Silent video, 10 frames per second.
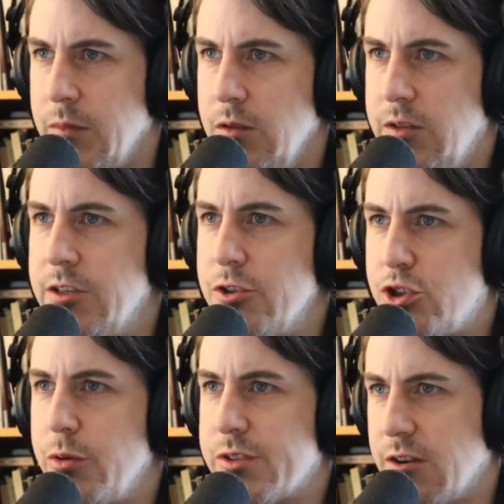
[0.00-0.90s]
didn't
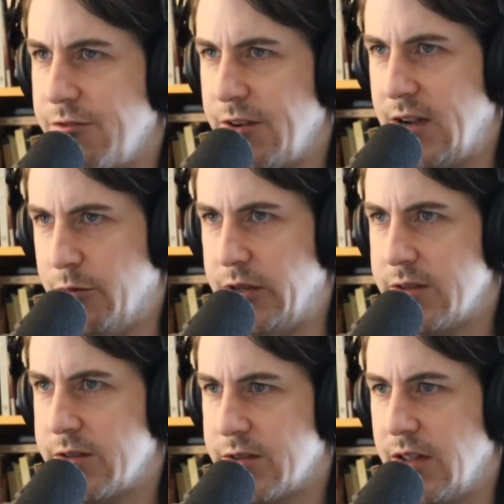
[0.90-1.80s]
choose their
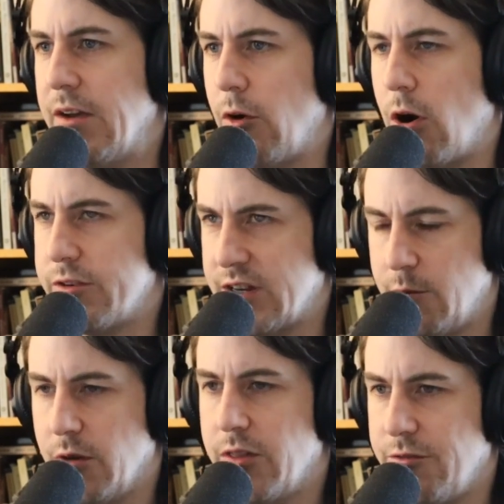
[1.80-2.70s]
families and they have a hard time
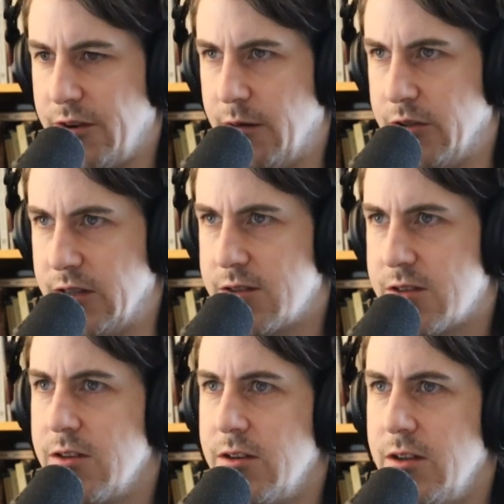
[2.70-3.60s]
with their
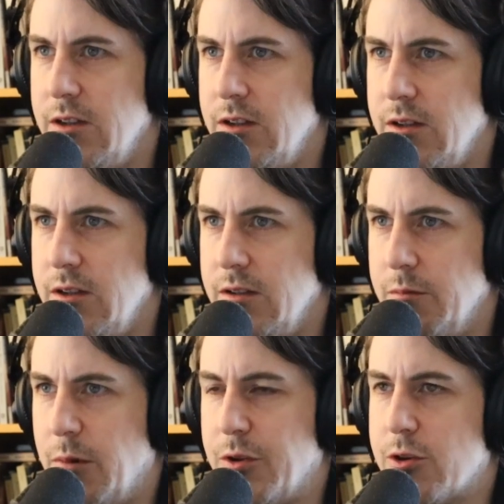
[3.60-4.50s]
families,
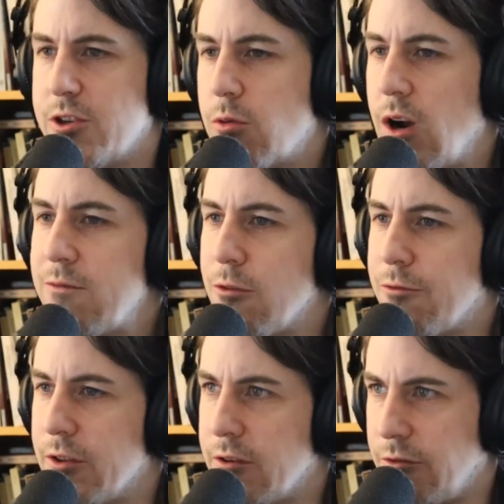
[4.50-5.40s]
but they're so grateful
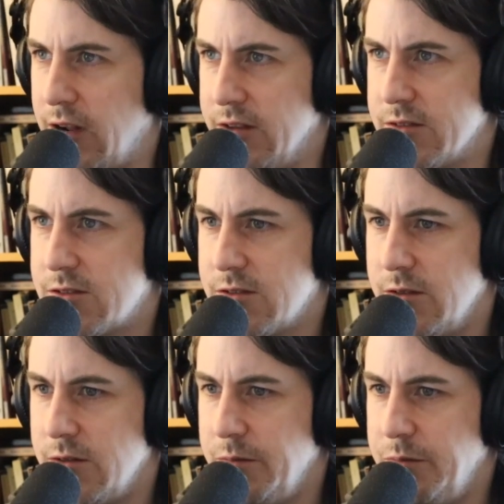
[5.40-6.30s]
for their friends
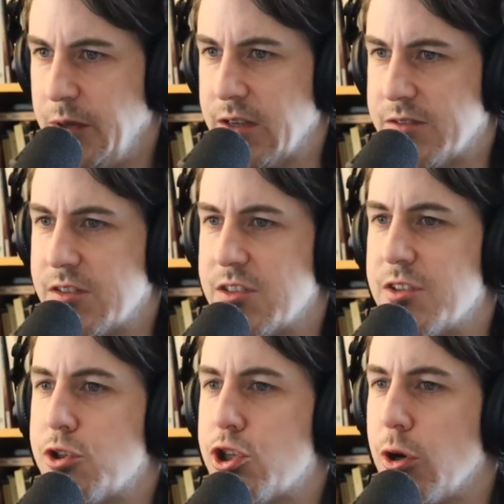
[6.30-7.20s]
because these
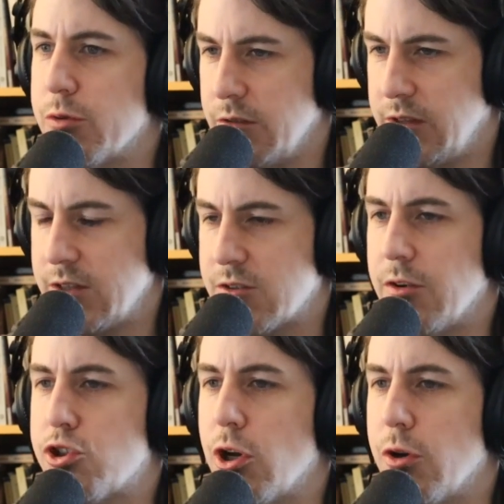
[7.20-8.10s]
are
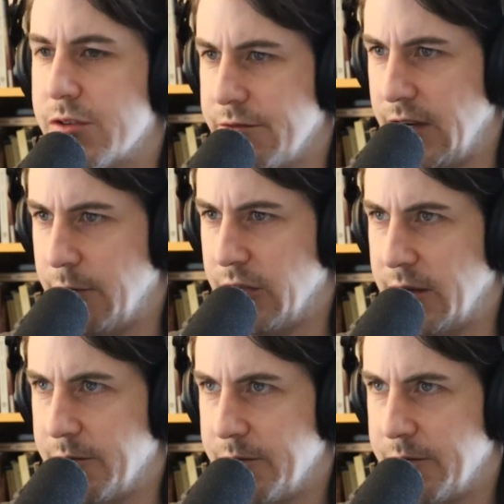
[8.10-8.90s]
their chosen family.